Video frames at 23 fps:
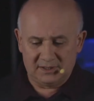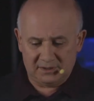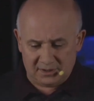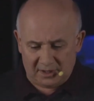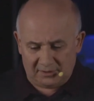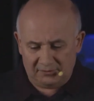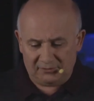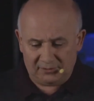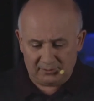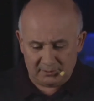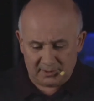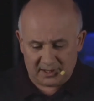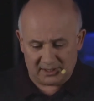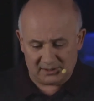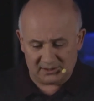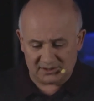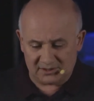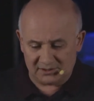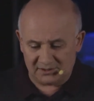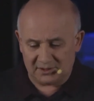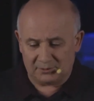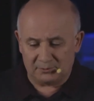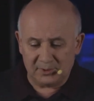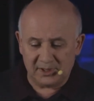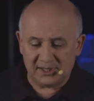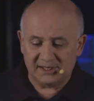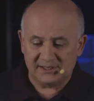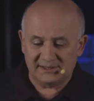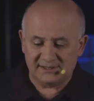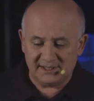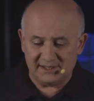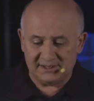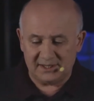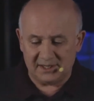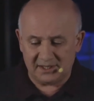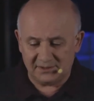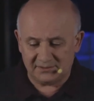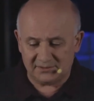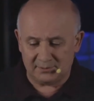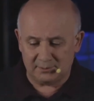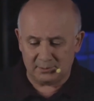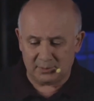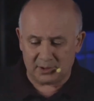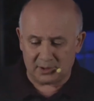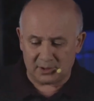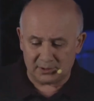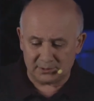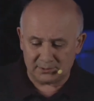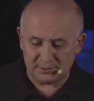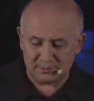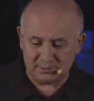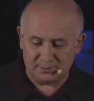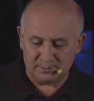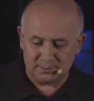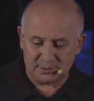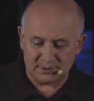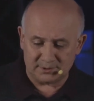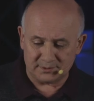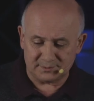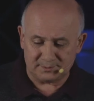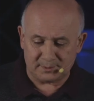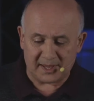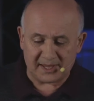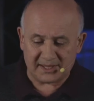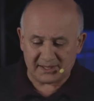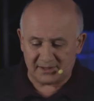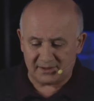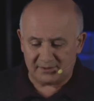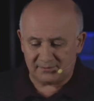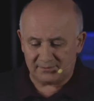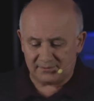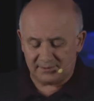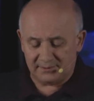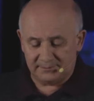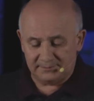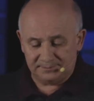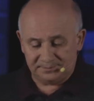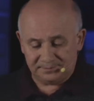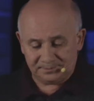Not from ours, so that we can see things from God's perspective.